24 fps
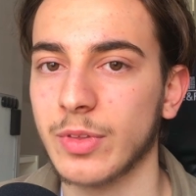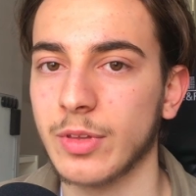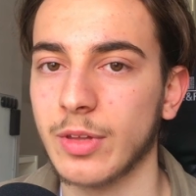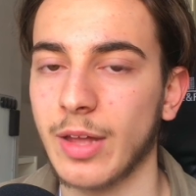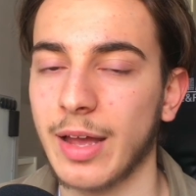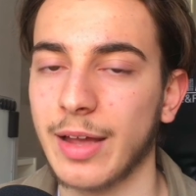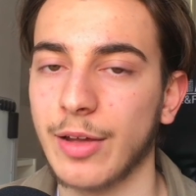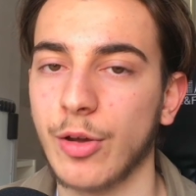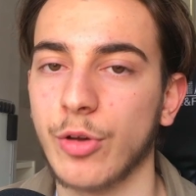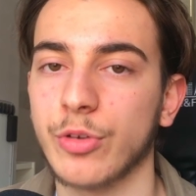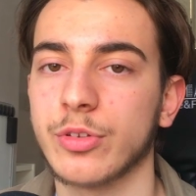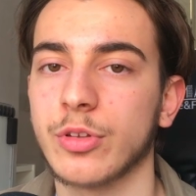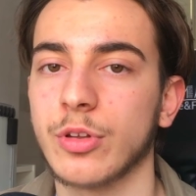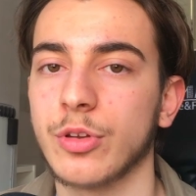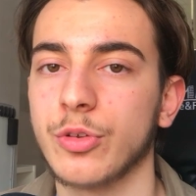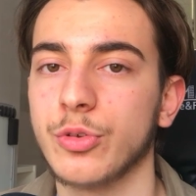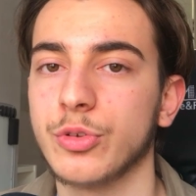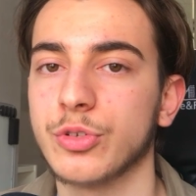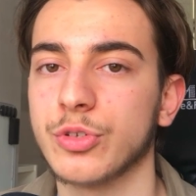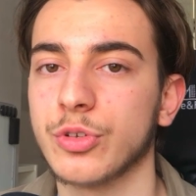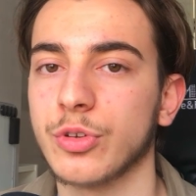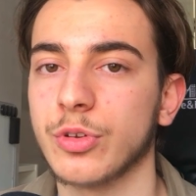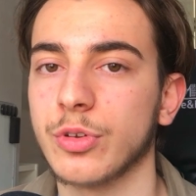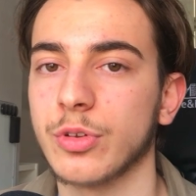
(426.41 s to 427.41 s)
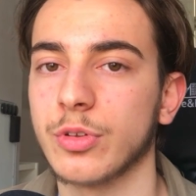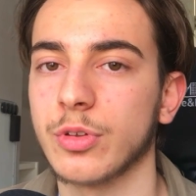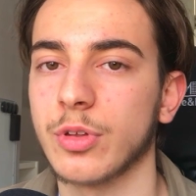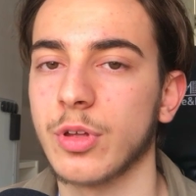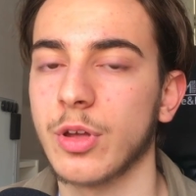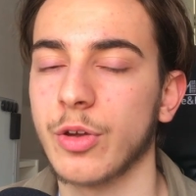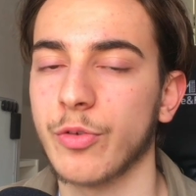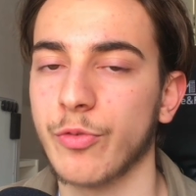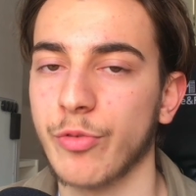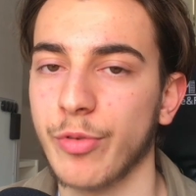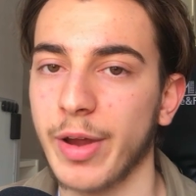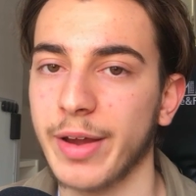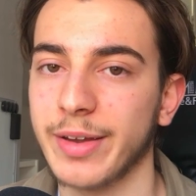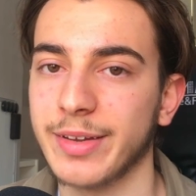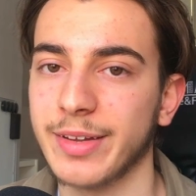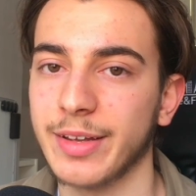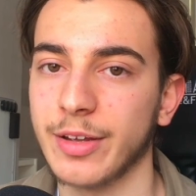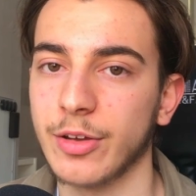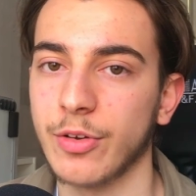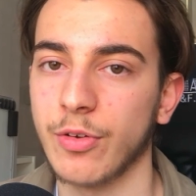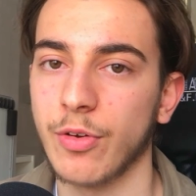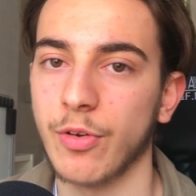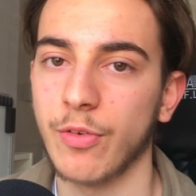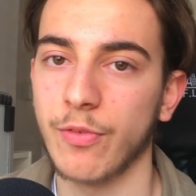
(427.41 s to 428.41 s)
A I solutions
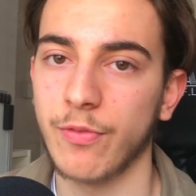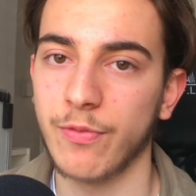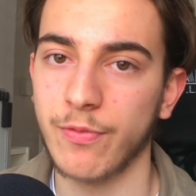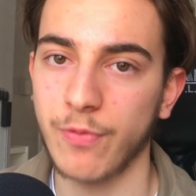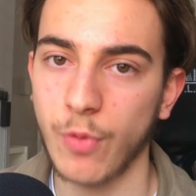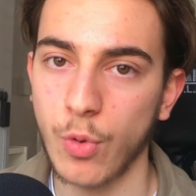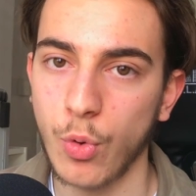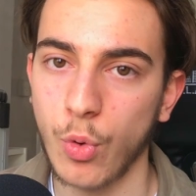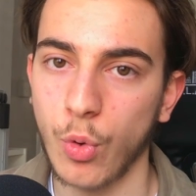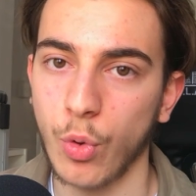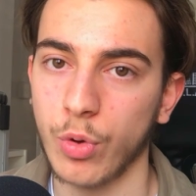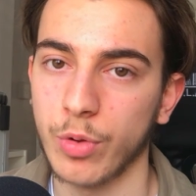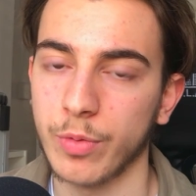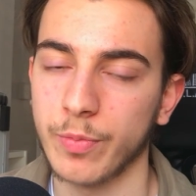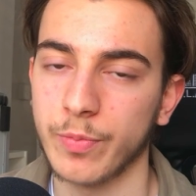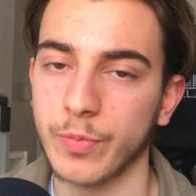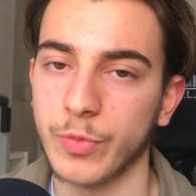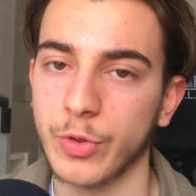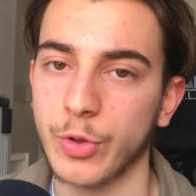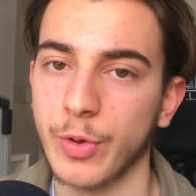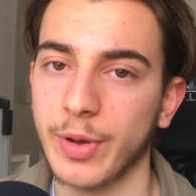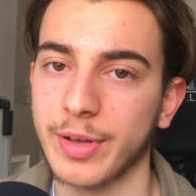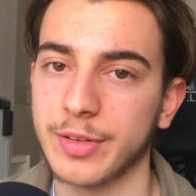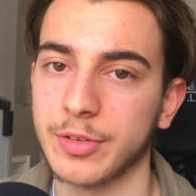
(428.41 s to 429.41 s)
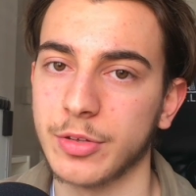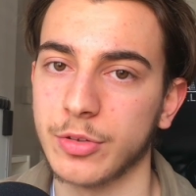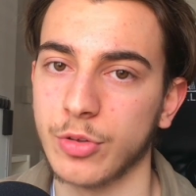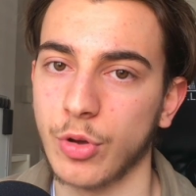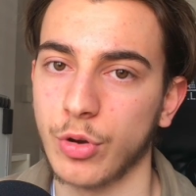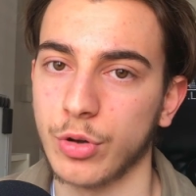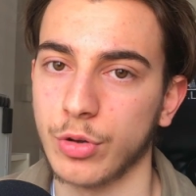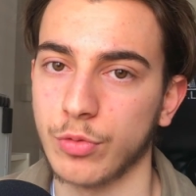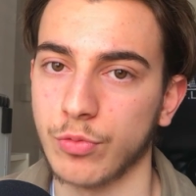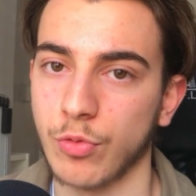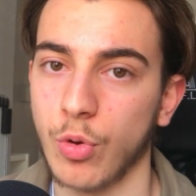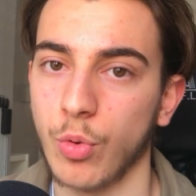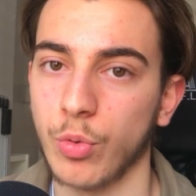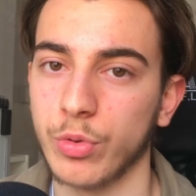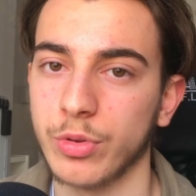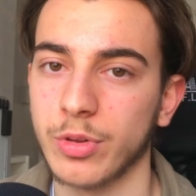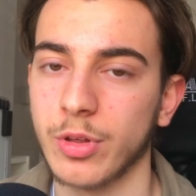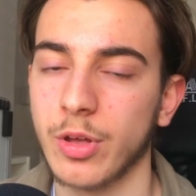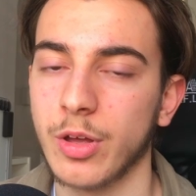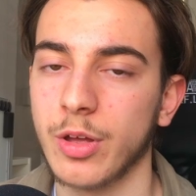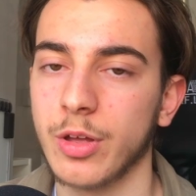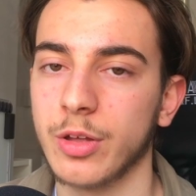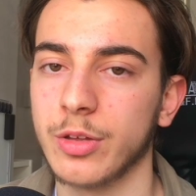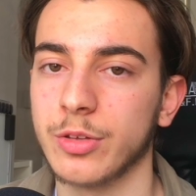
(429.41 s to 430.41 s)
creating for U X designer roles,
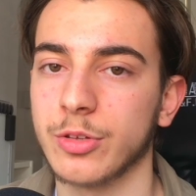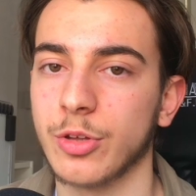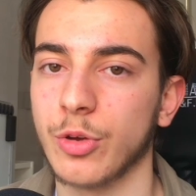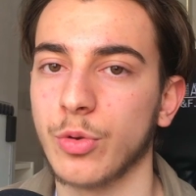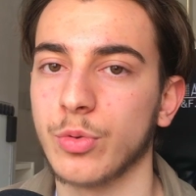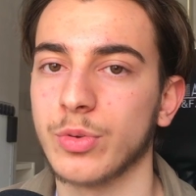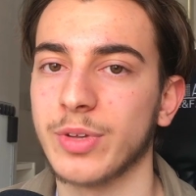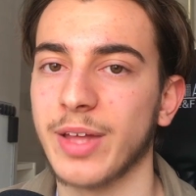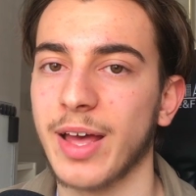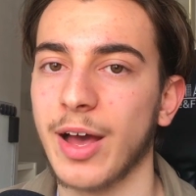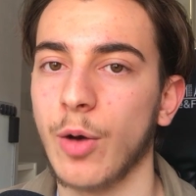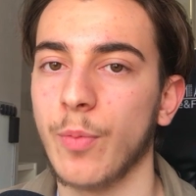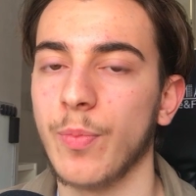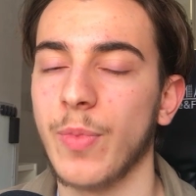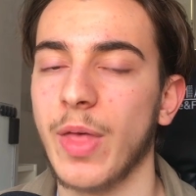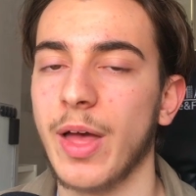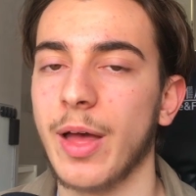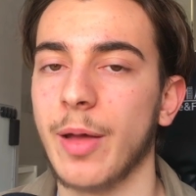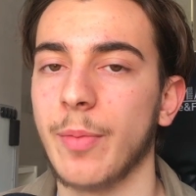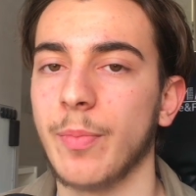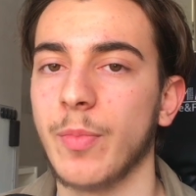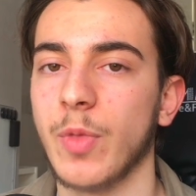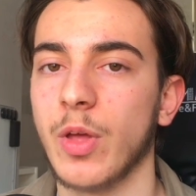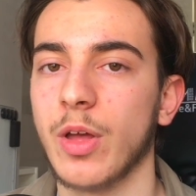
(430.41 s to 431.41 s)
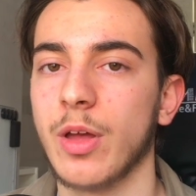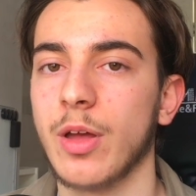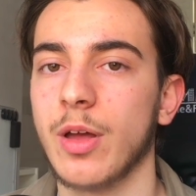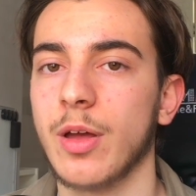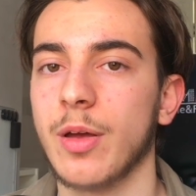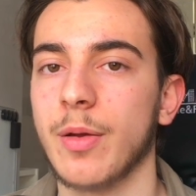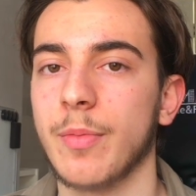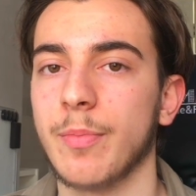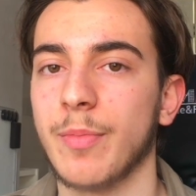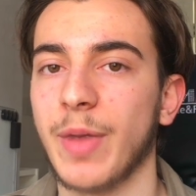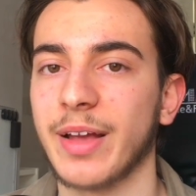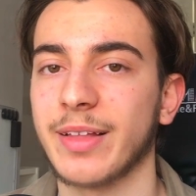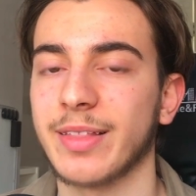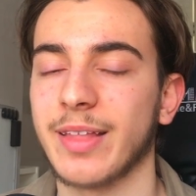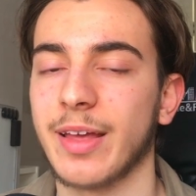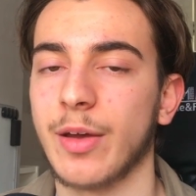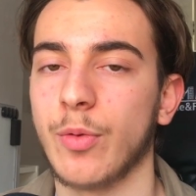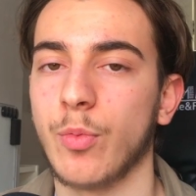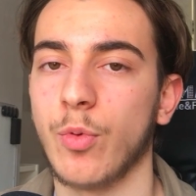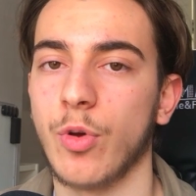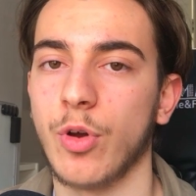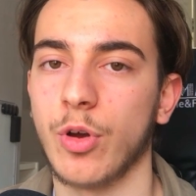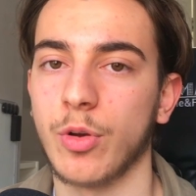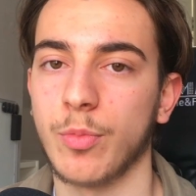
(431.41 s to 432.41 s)
so to help them make
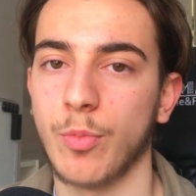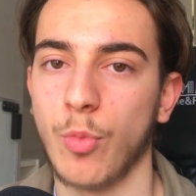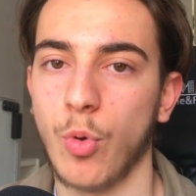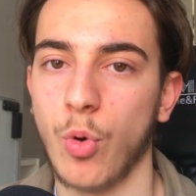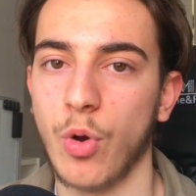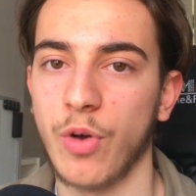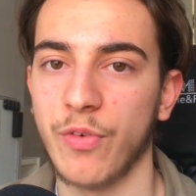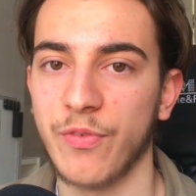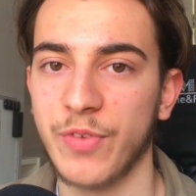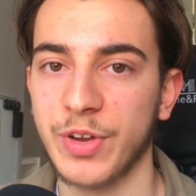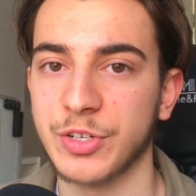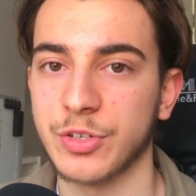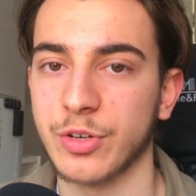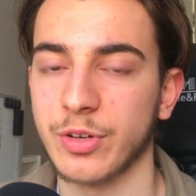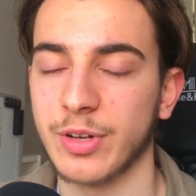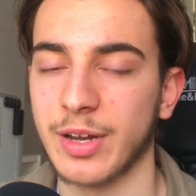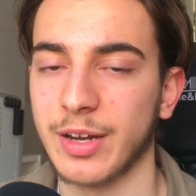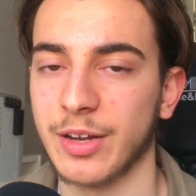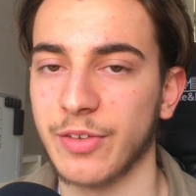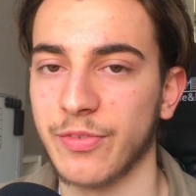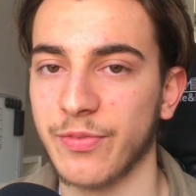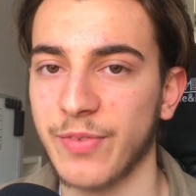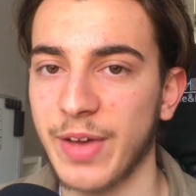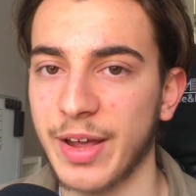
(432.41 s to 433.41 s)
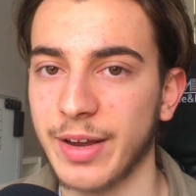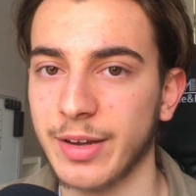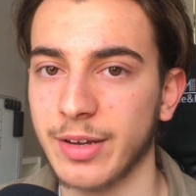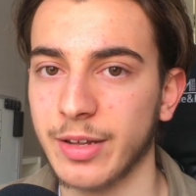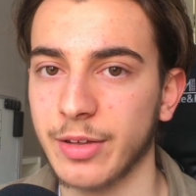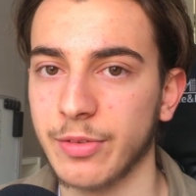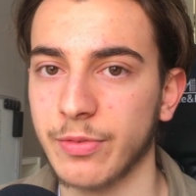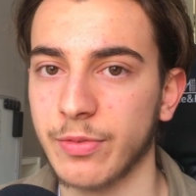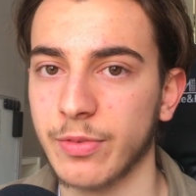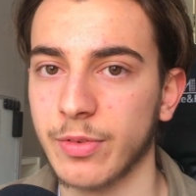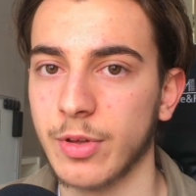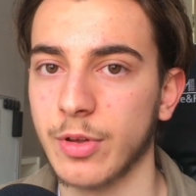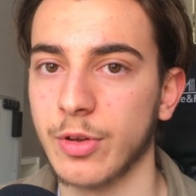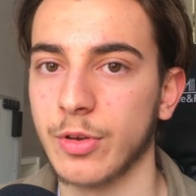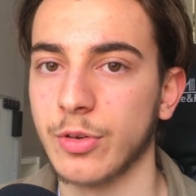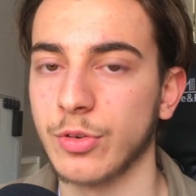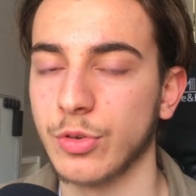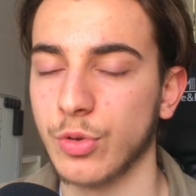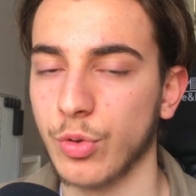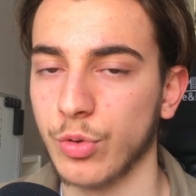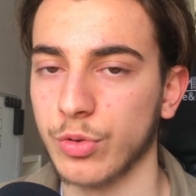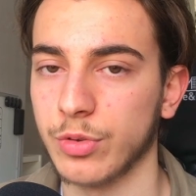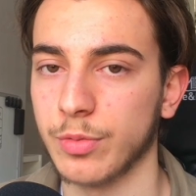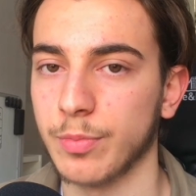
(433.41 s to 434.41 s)
their work more efficient and effective,
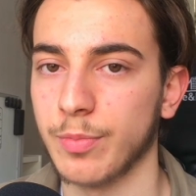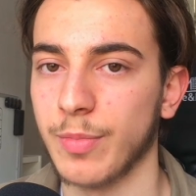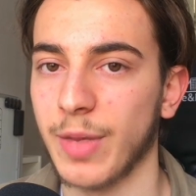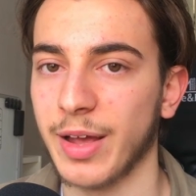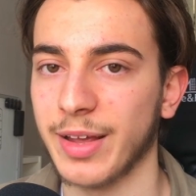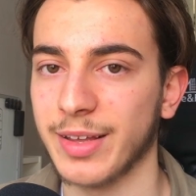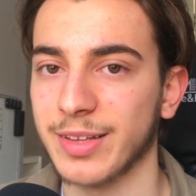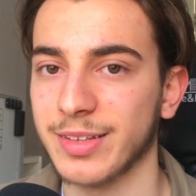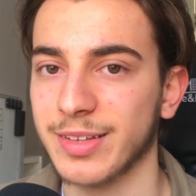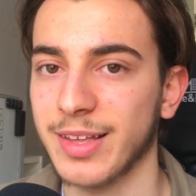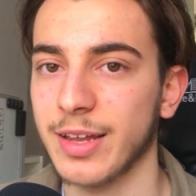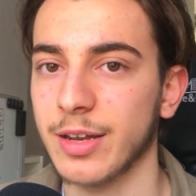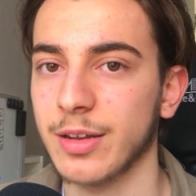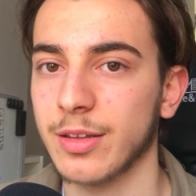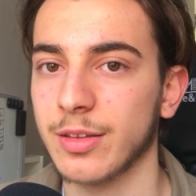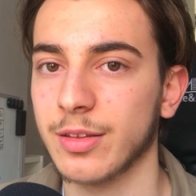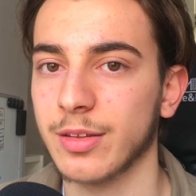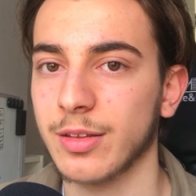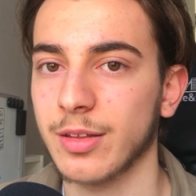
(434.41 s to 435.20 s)
does make sense.